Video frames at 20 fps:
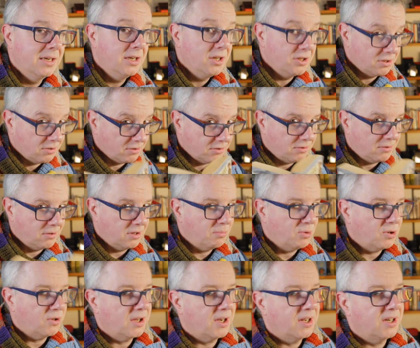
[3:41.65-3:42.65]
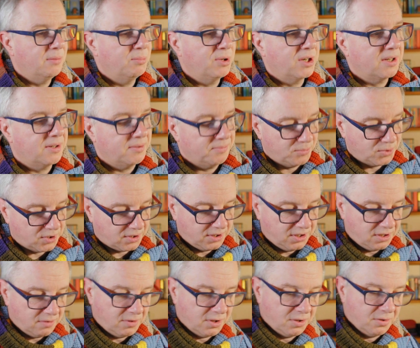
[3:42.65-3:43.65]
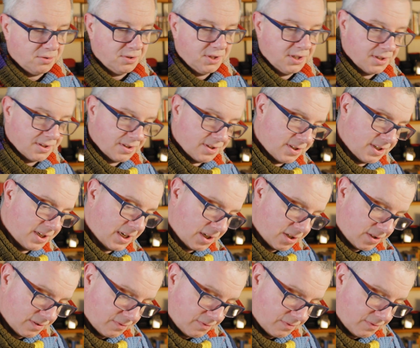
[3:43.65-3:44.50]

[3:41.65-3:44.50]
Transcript: So I'll talk about that in a bit. But here we go. Here's a section